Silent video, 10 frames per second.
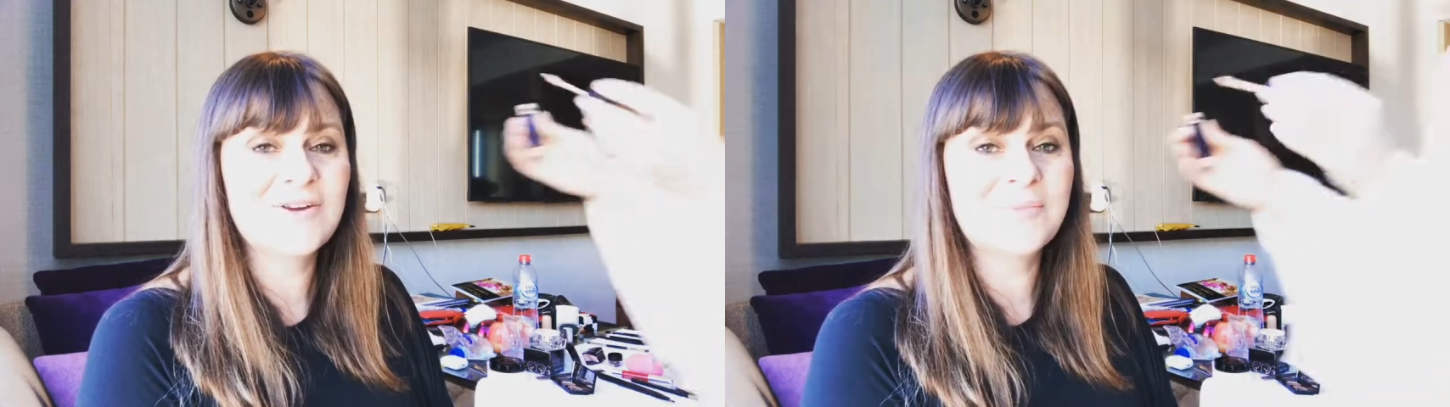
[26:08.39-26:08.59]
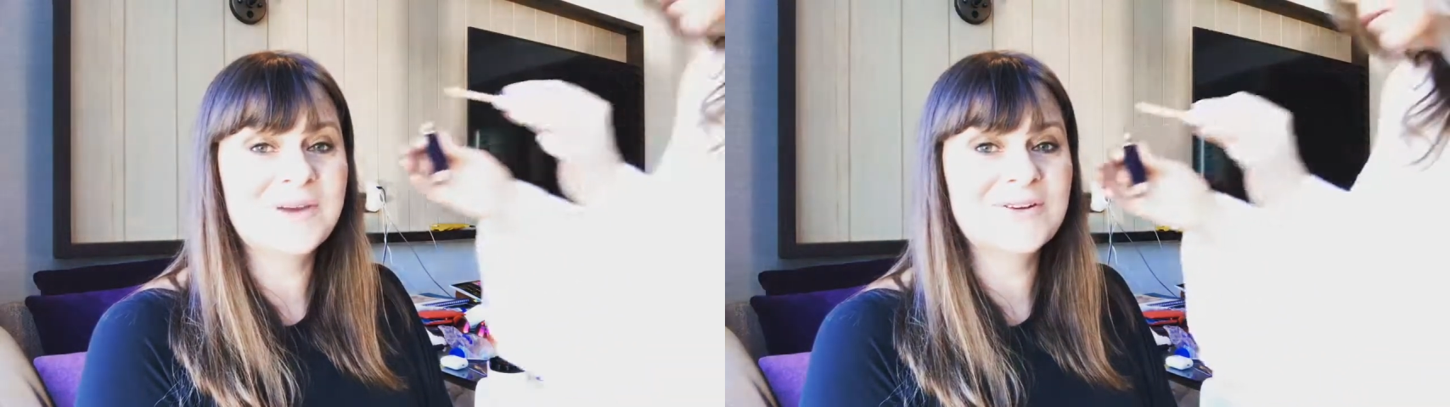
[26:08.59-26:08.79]

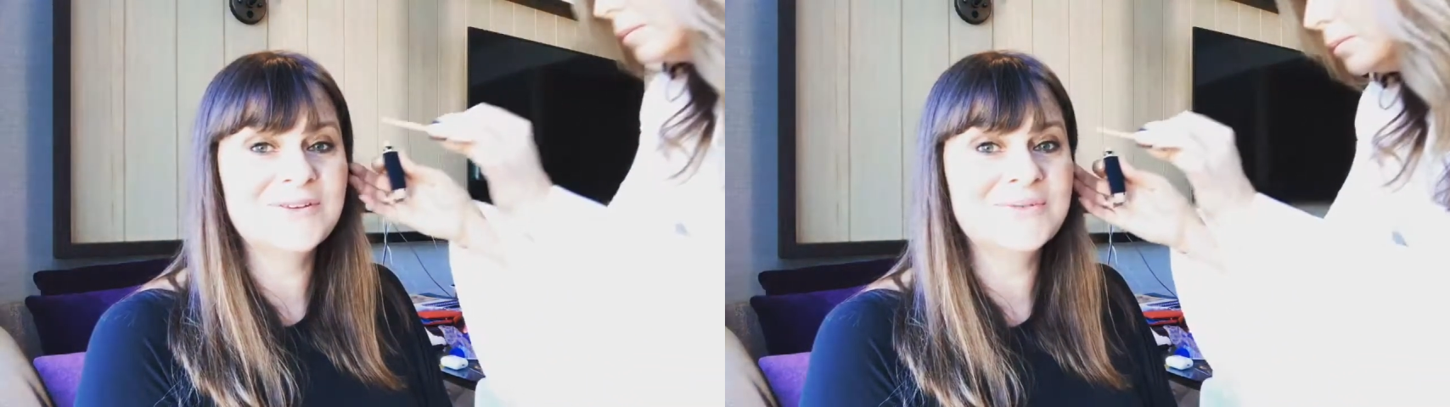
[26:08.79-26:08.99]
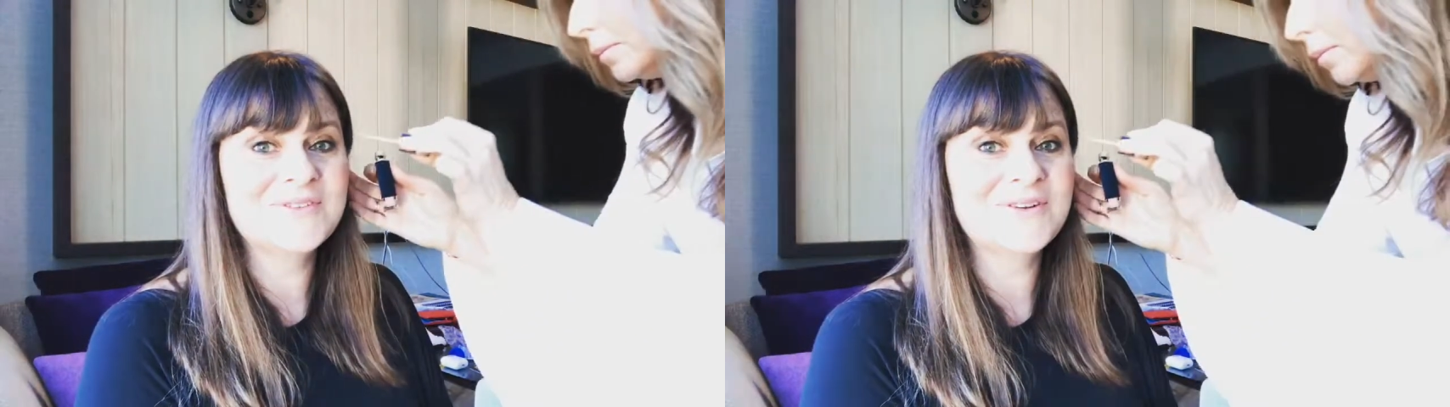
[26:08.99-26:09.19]

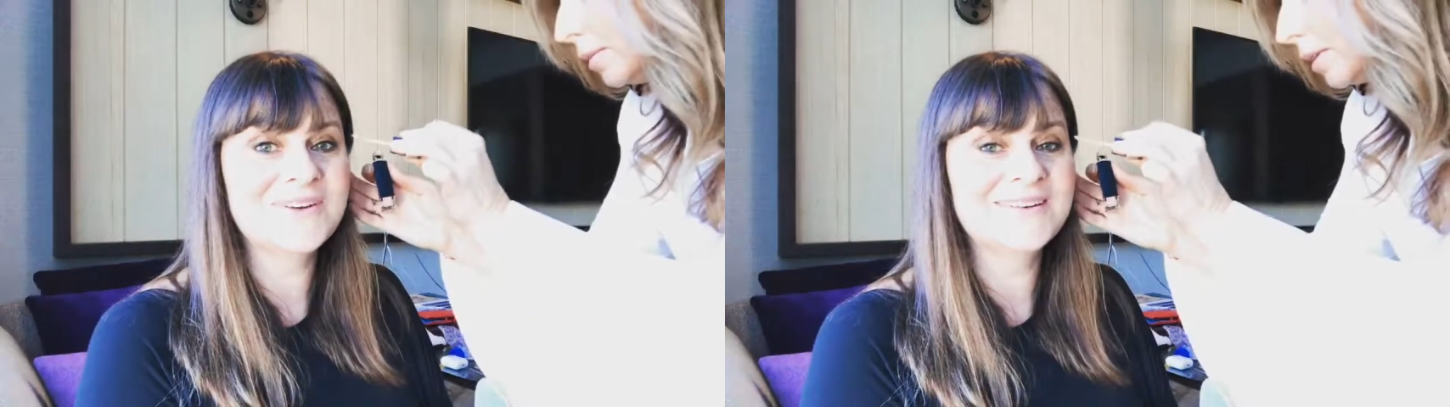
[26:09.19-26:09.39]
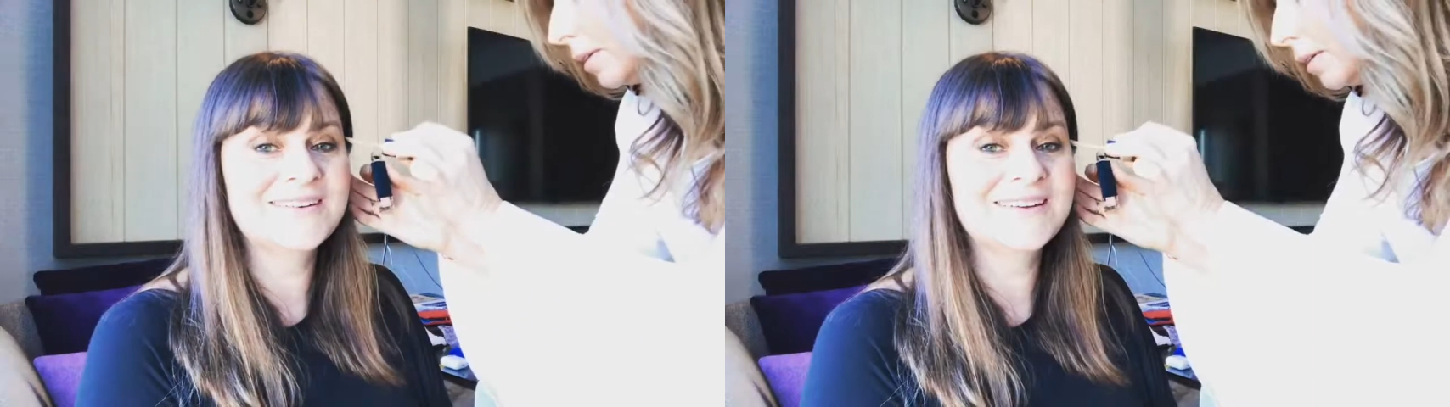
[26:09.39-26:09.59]
Comic-Con was
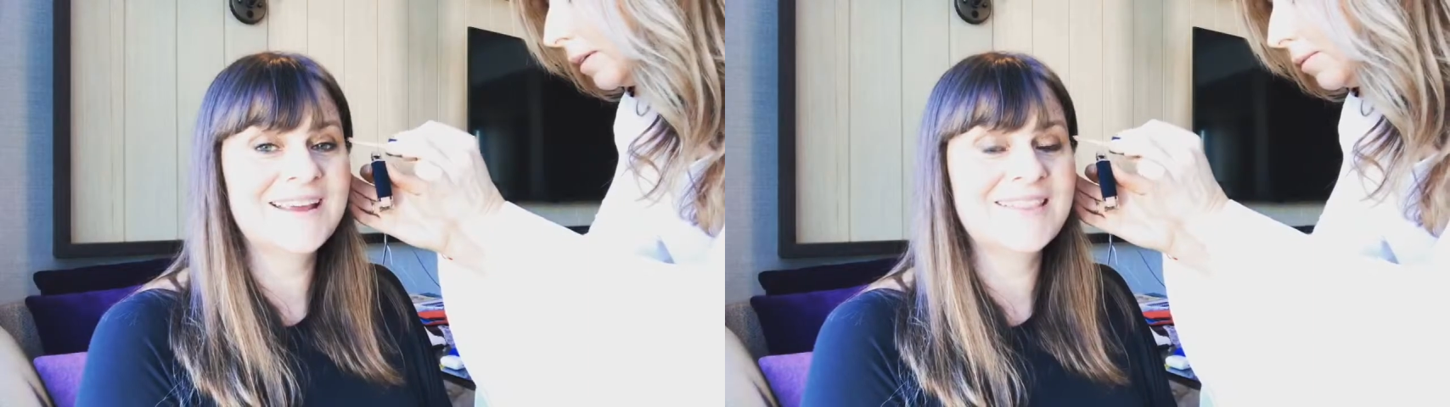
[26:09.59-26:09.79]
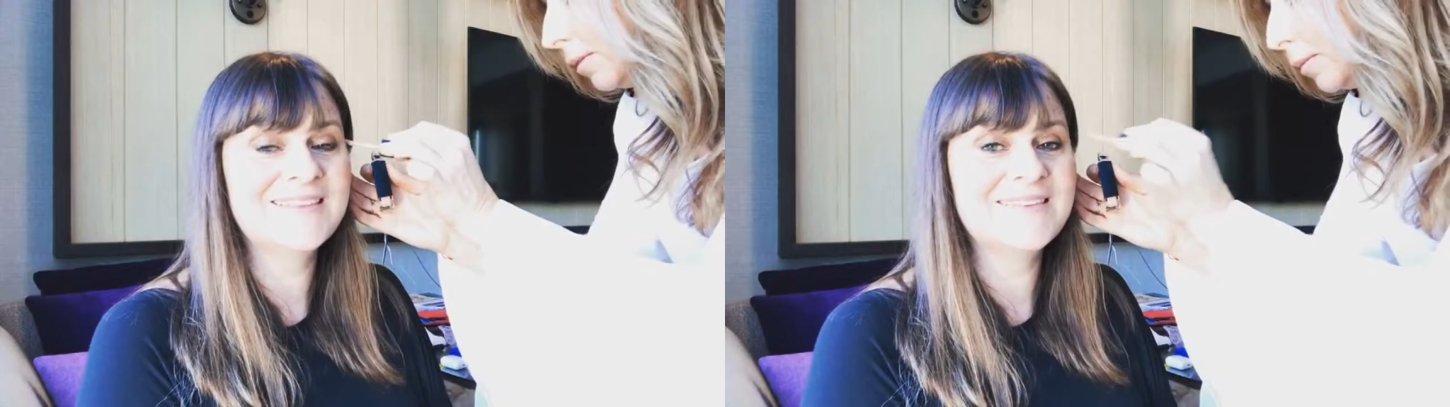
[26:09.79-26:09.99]
on
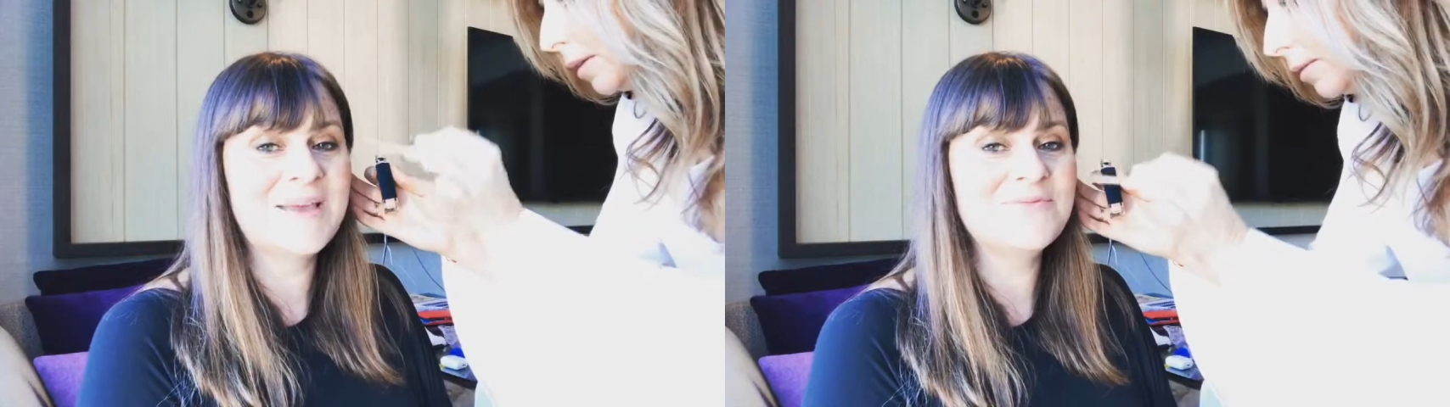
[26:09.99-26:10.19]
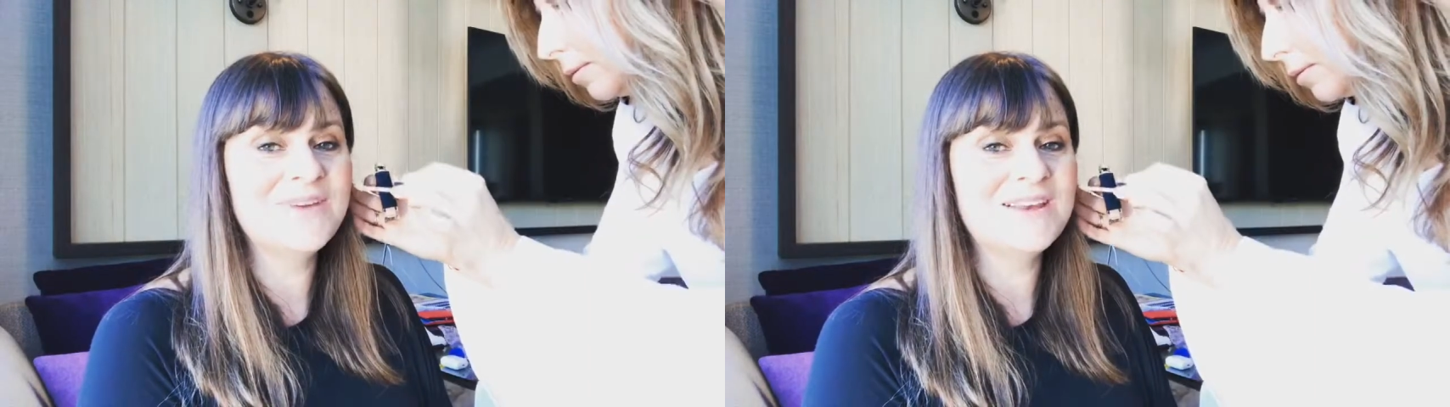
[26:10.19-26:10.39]
at the
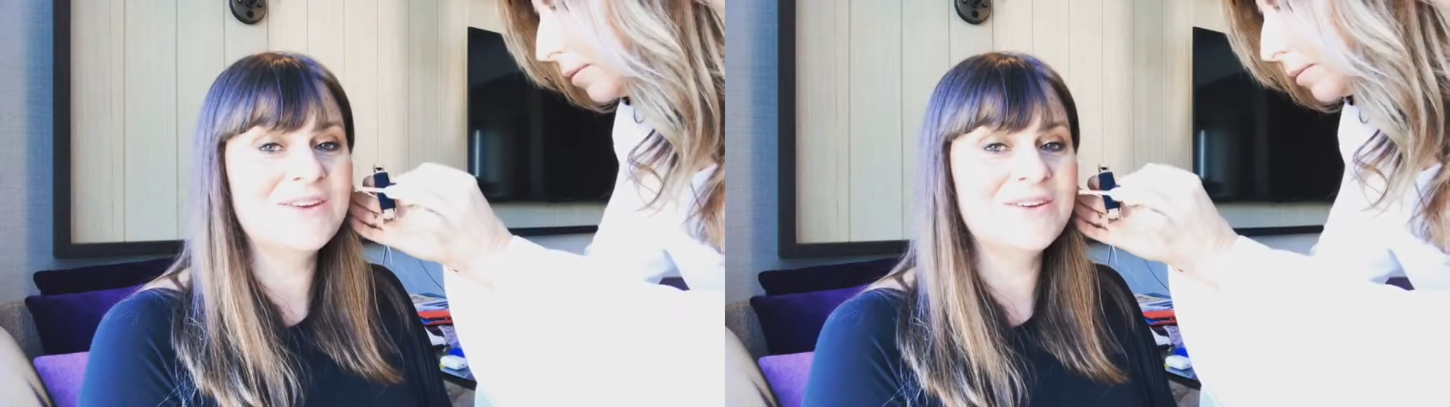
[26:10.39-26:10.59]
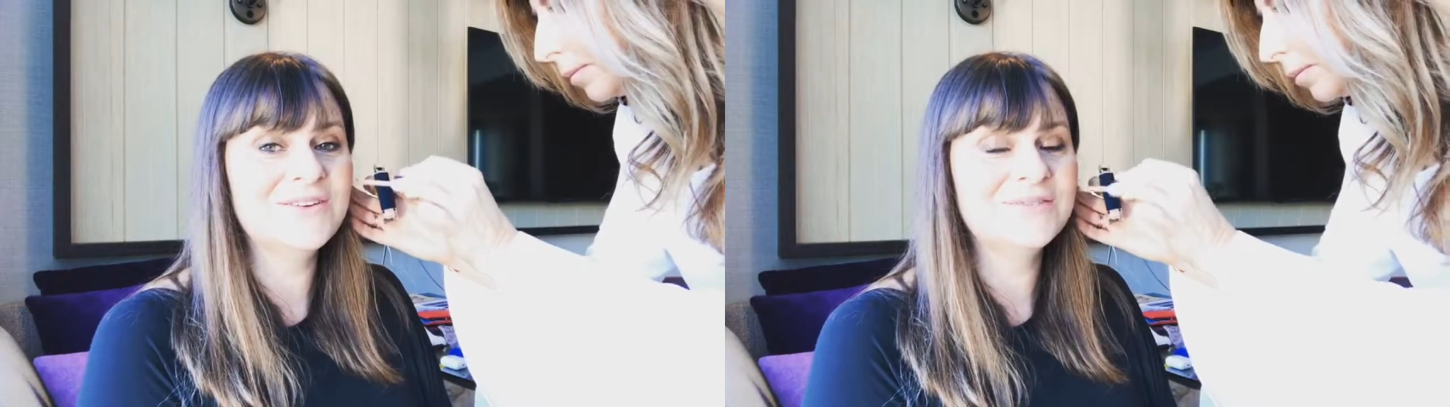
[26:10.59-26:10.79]
same
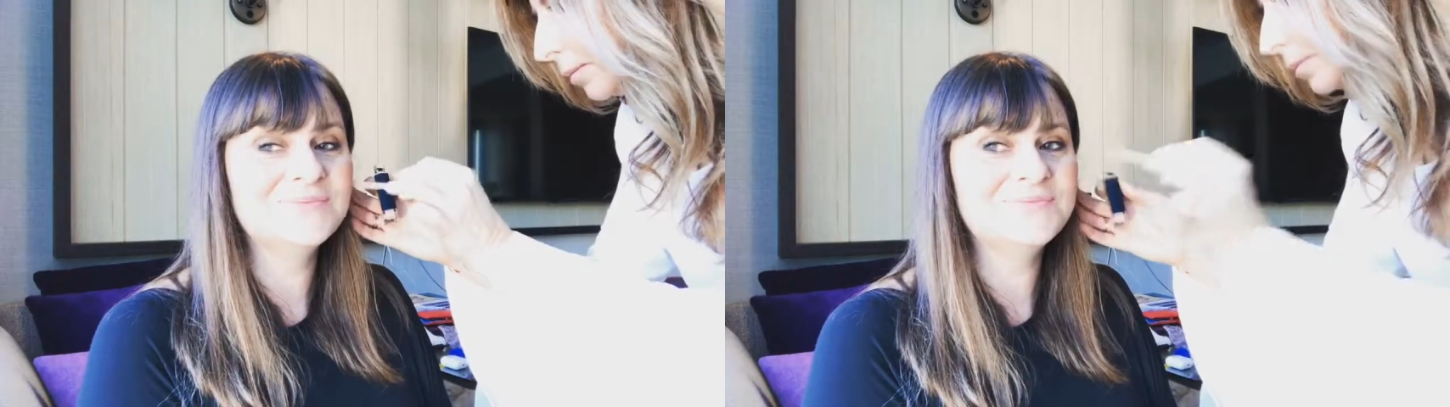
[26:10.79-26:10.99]
venue,